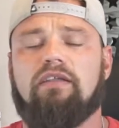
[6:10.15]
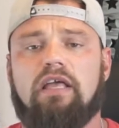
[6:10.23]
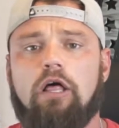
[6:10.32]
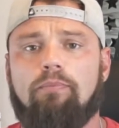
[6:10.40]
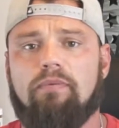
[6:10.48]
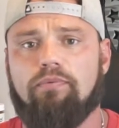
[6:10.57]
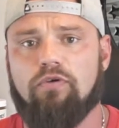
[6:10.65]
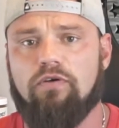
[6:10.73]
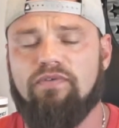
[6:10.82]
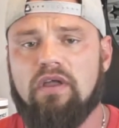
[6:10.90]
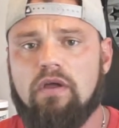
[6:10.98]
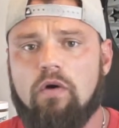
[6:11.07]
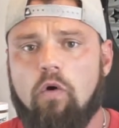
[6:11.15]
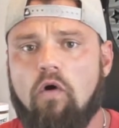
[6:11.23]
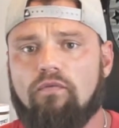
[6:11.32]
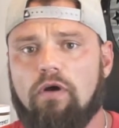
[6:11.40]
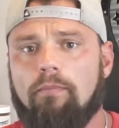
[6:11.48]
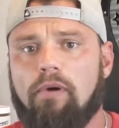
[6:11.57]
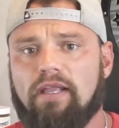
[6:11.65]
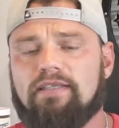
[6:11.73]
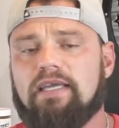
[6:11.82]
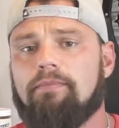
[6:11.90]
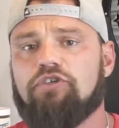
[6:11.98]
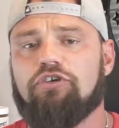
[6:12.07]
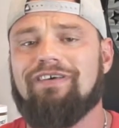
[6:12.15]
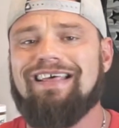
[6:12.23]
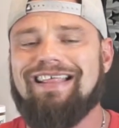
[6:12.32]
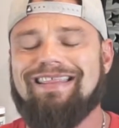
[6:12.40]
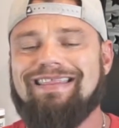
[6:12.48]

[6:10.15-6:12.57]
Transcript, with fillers: going to help improve overall body temperature,